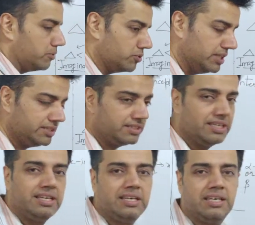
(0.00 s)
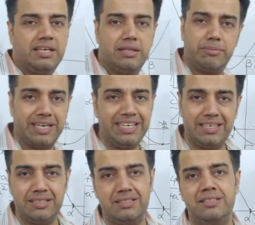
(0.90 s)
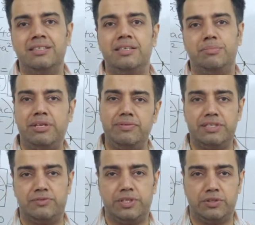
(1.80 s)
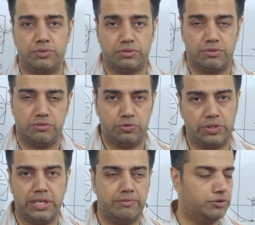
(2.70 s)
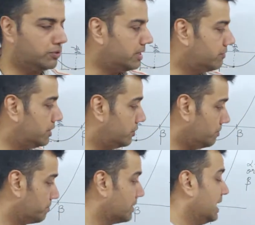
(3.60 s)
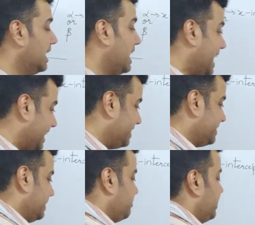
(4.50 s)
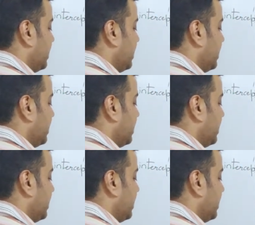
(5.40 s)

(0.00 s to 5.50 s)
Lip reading: about this in my previous videos. So you can refer to that video. At the same